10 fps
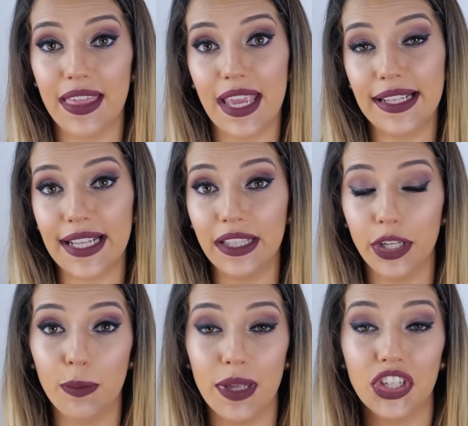things a
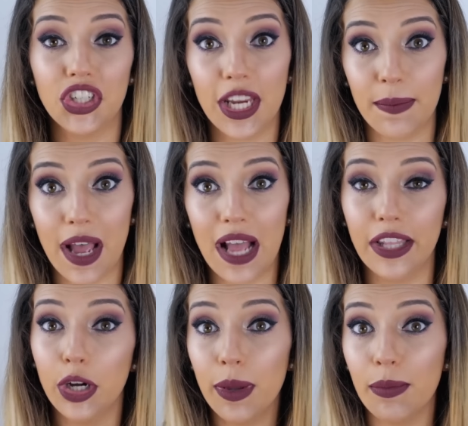little bit cheaper, a
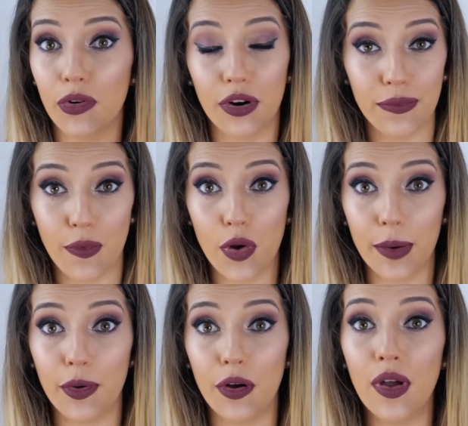little bit more
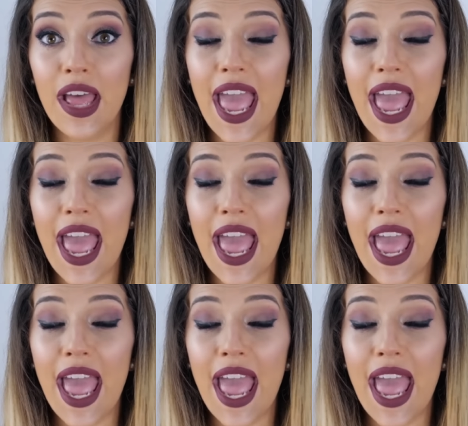affordable,